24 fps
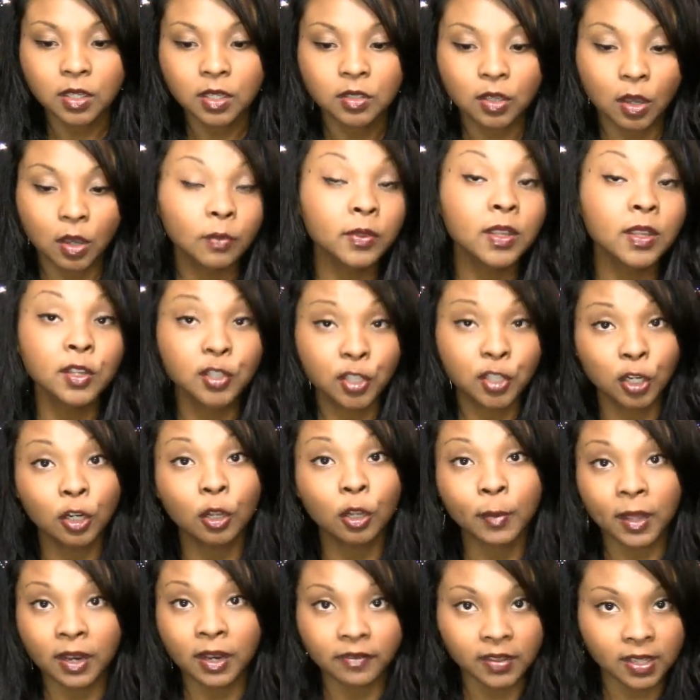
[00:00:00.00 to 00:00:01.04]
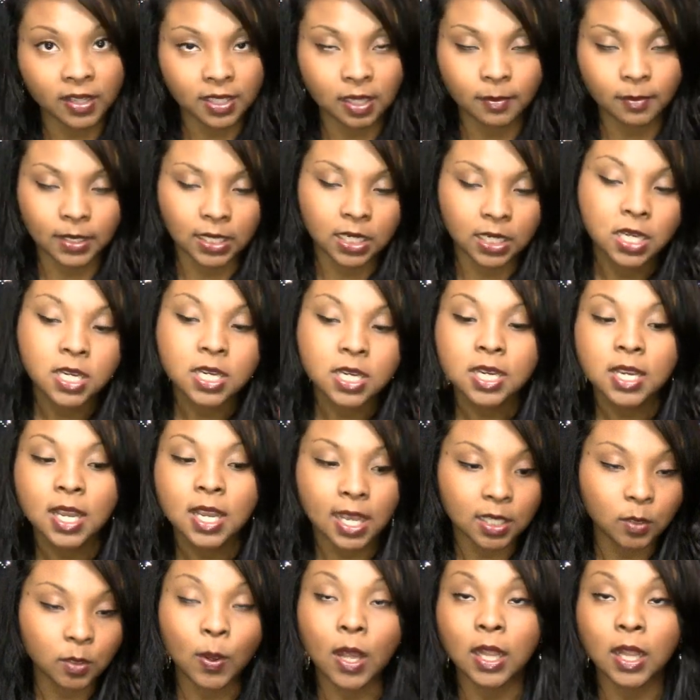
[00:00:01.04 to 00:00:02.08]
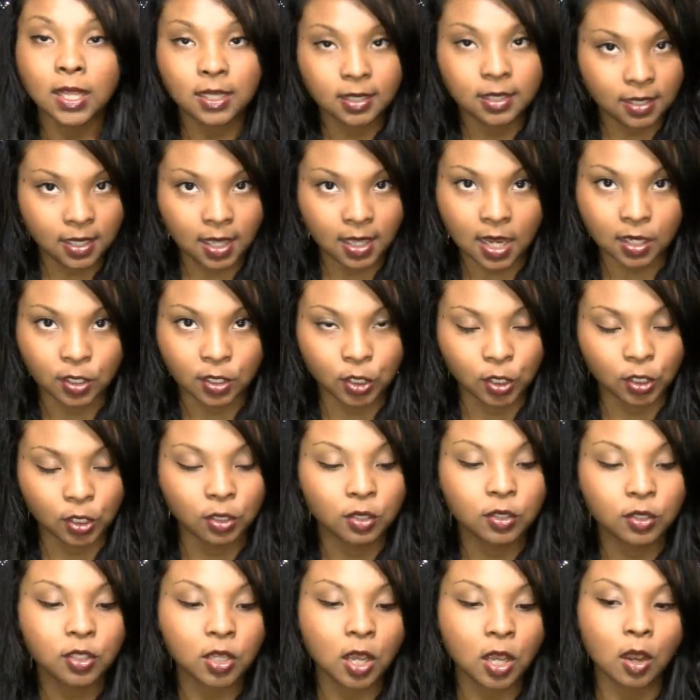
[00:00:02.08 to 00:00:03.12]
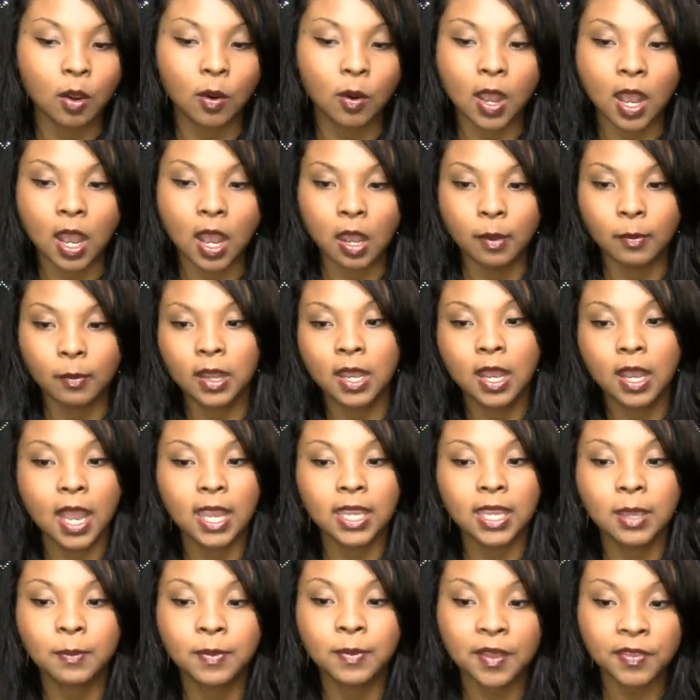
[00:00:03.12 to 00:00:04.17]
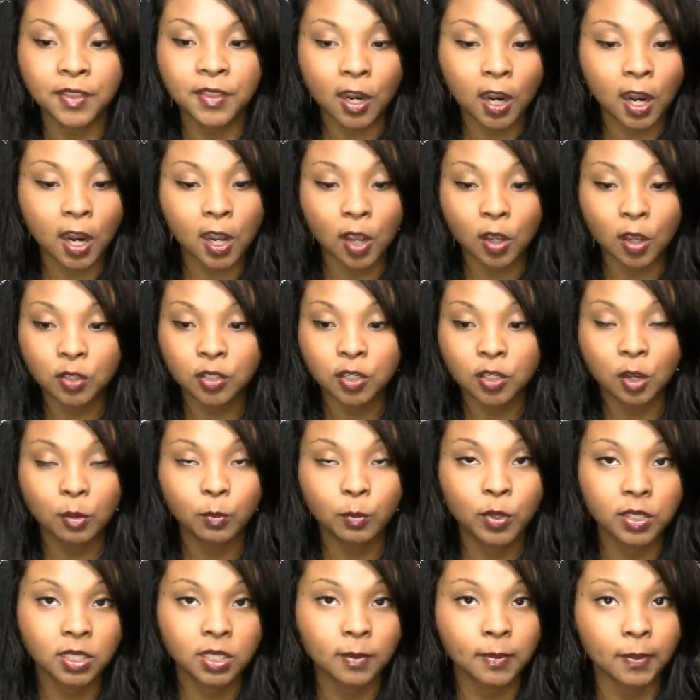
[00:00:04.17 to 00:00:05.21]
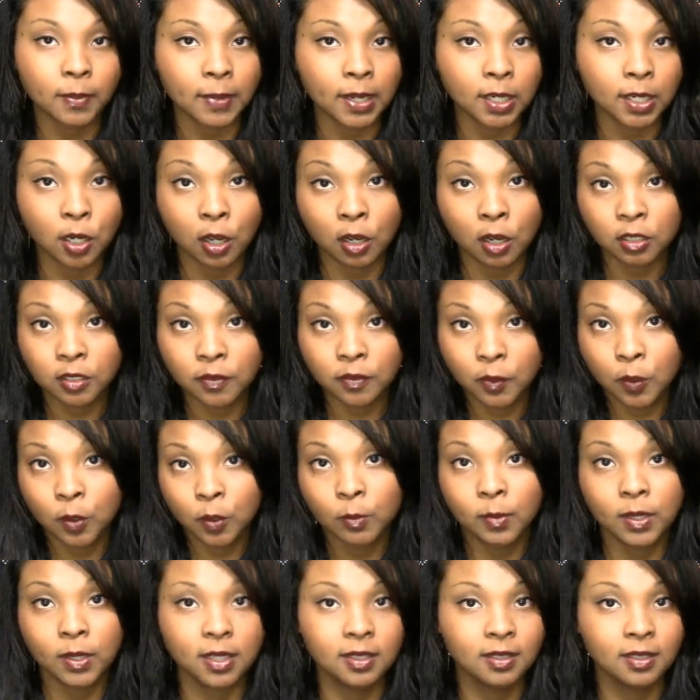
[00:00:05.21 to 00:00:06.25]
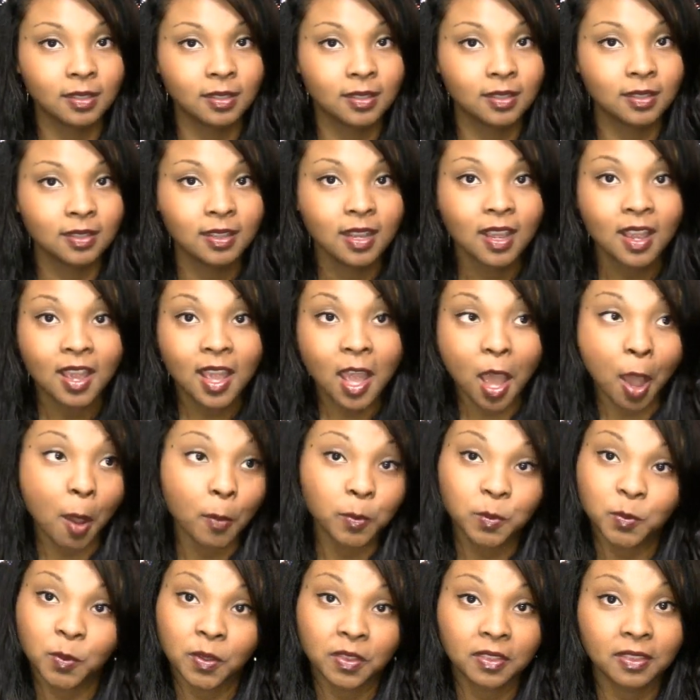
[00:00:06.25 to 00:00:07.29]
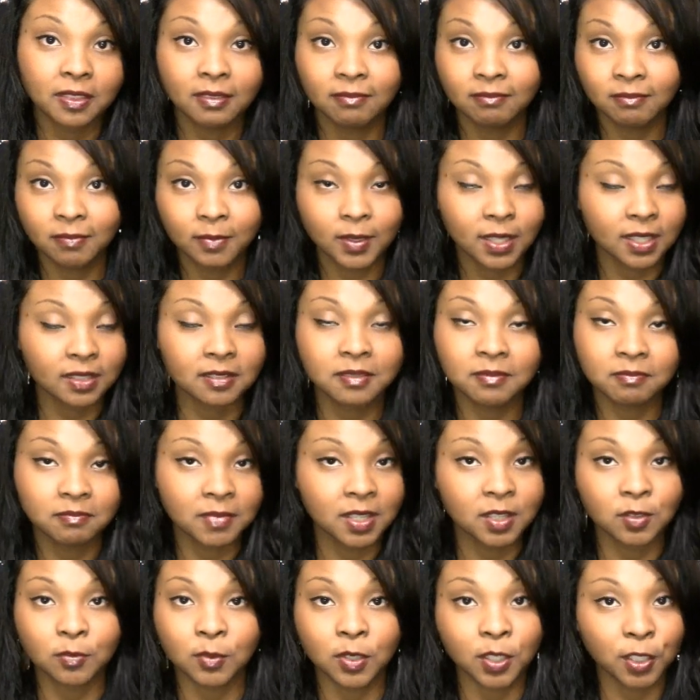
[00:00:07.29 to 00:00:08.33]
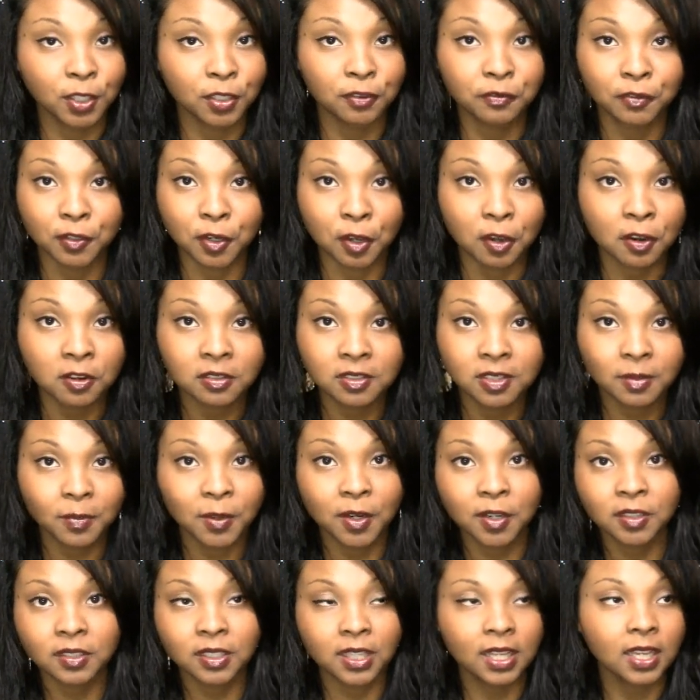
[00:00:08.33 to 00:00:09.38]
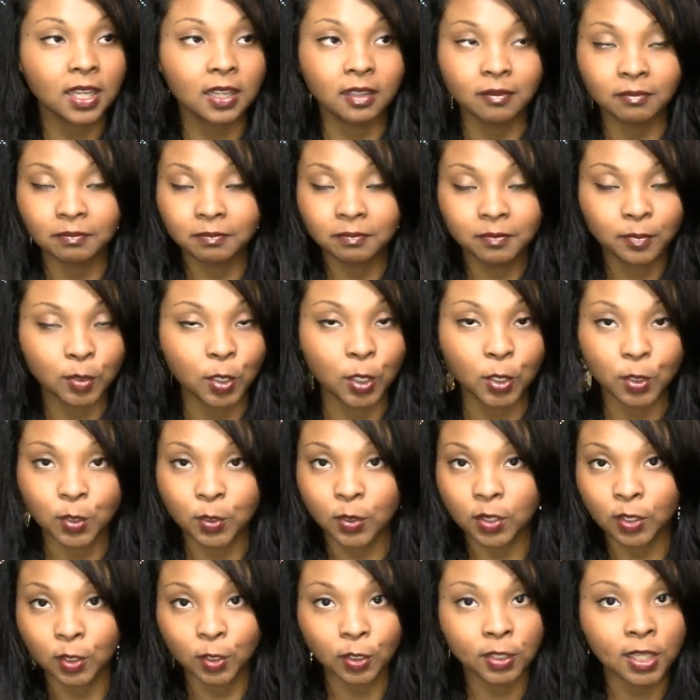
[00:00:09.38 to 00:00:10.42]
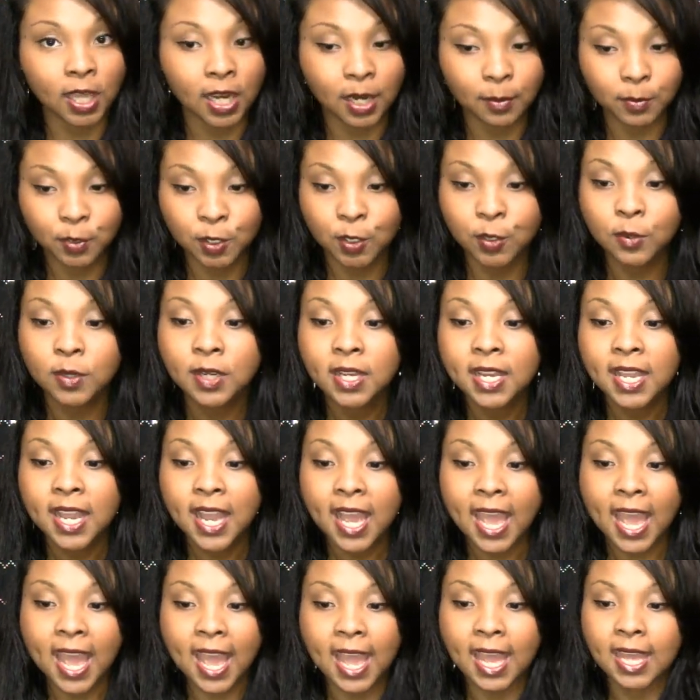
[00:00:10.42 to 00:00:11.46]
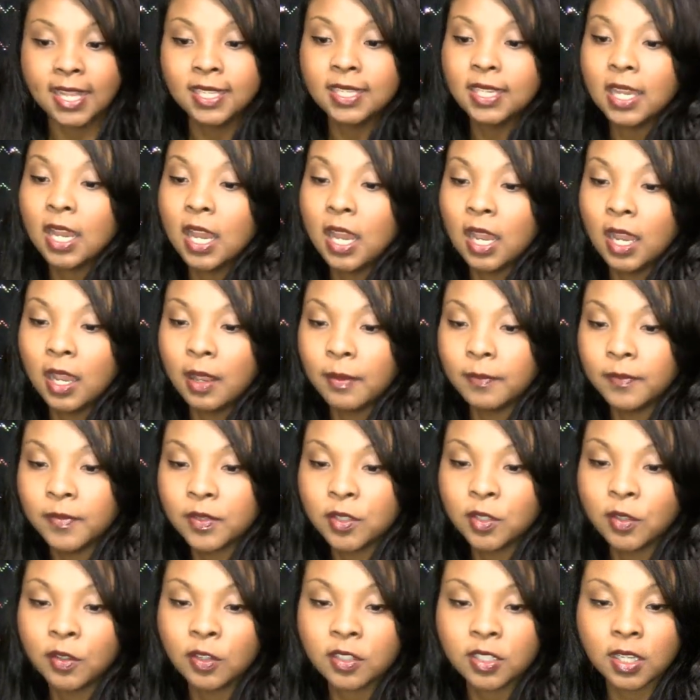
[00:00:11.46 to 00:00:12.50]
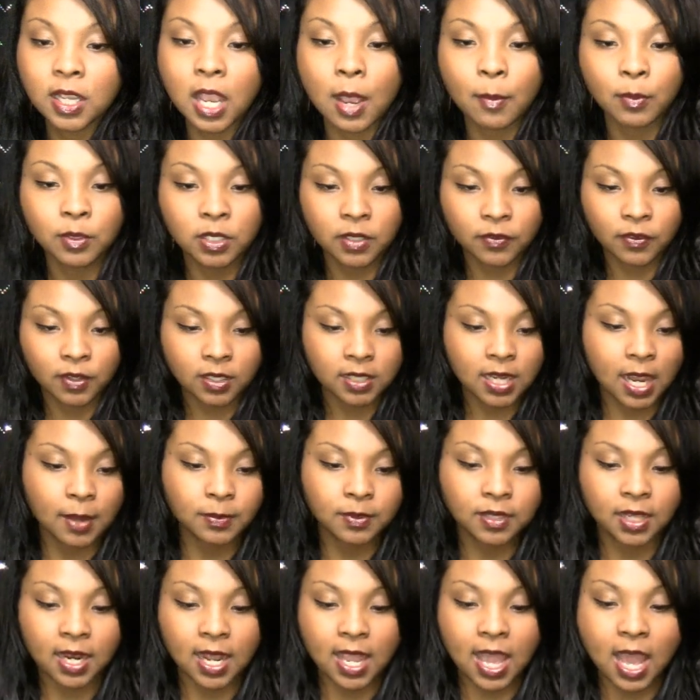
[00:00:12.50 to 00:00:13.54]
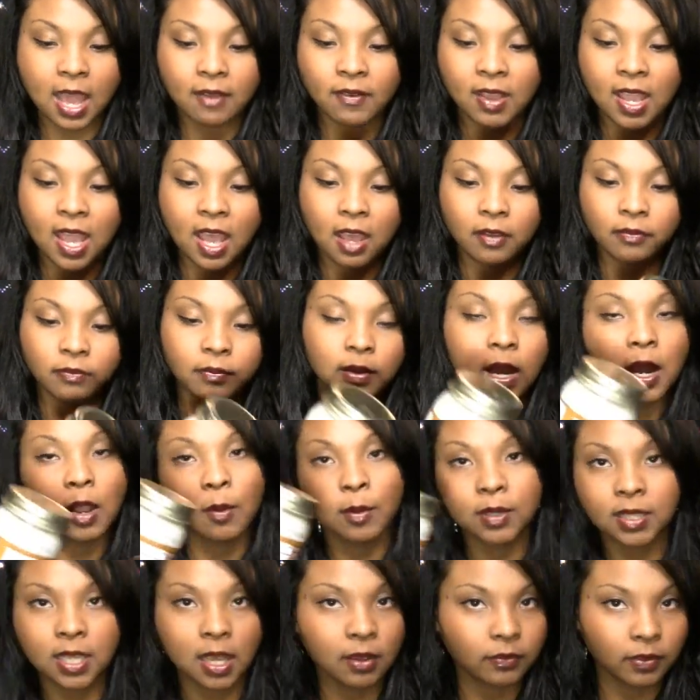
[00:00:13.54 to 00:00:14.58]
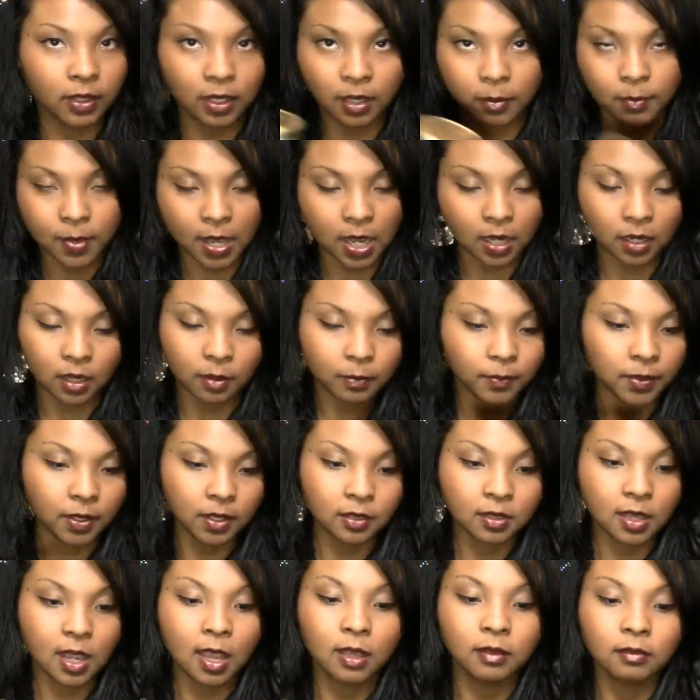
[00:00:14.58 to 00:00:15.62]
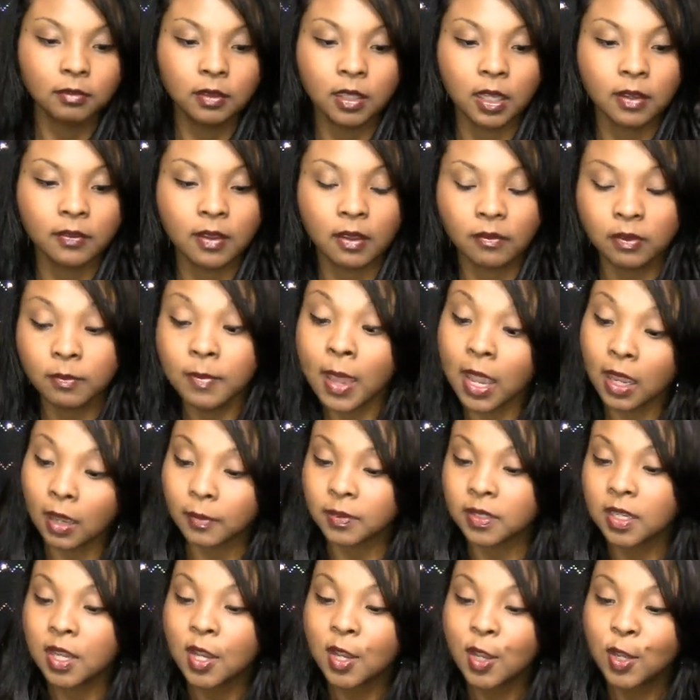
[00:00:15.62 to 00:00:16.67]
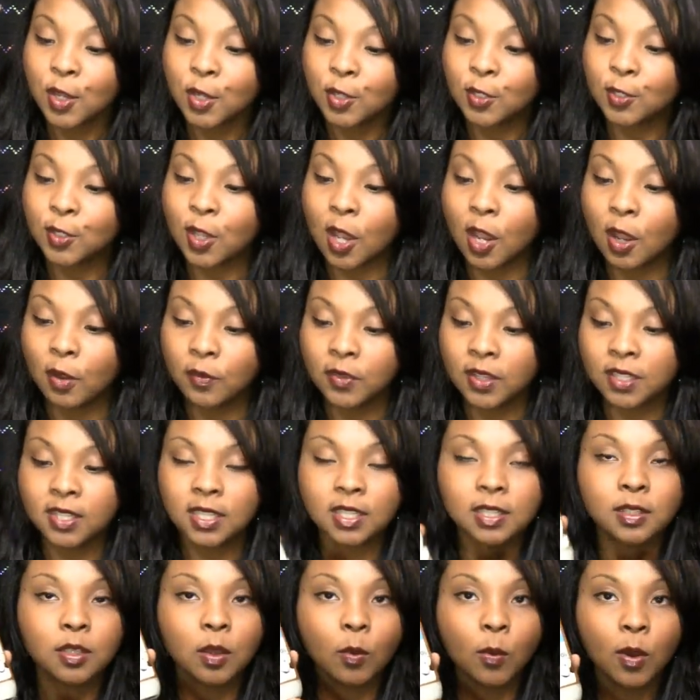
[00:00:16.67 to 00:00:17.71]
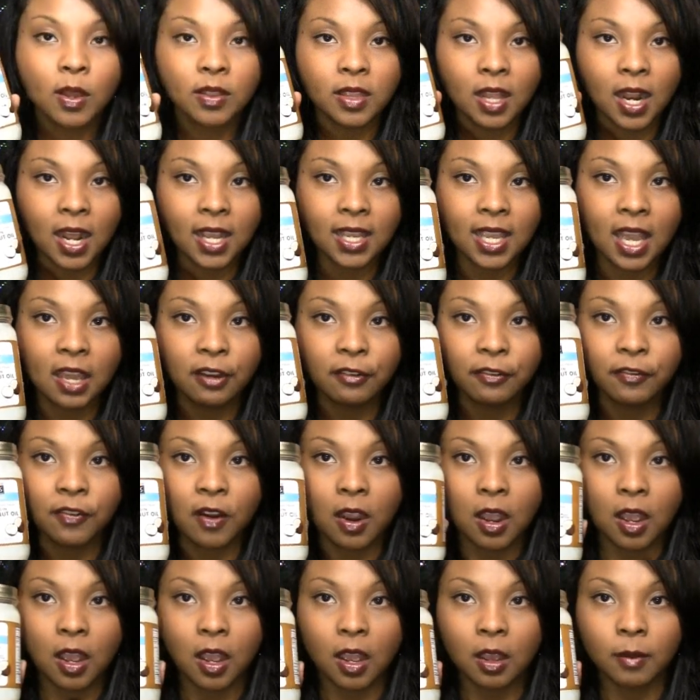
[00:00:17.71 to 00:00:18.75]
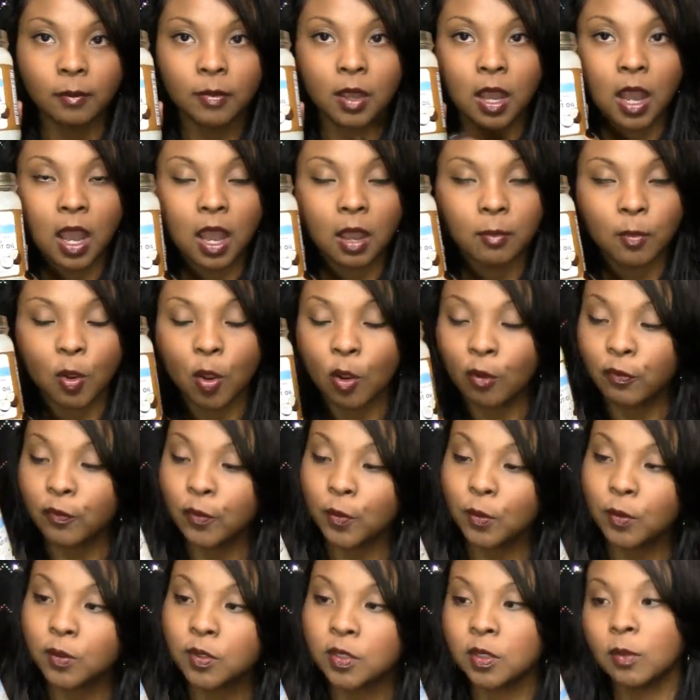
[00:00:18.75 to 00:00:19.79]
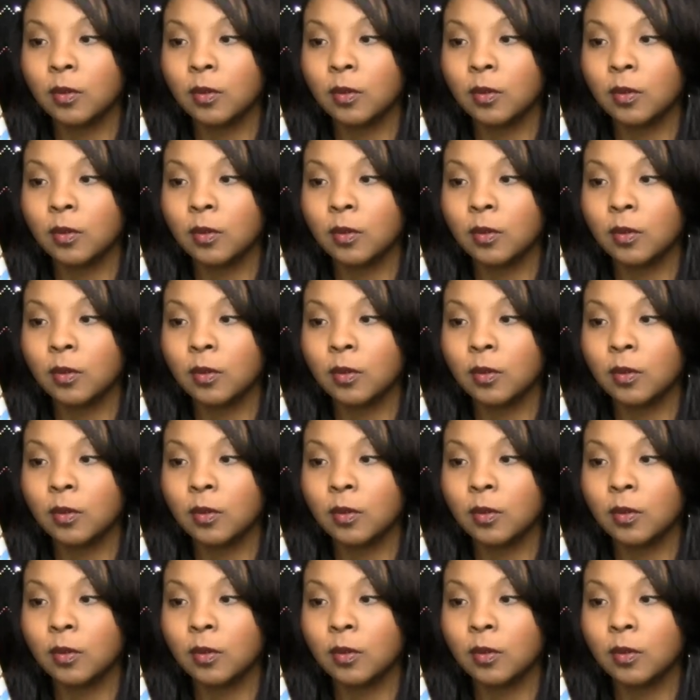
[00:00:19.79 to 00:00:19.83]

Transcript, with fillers: So the internal benefits, I mean, as well as the external. So um, I keep that there. I also put some in my dog's food because it helps with, because it's really good for dogs apparently, and you know, you can look that up too. And um, so there's a couple different types that I have. I have, I always have like a backup because I love having backups. So this is the one that I get from um, Whole Foods.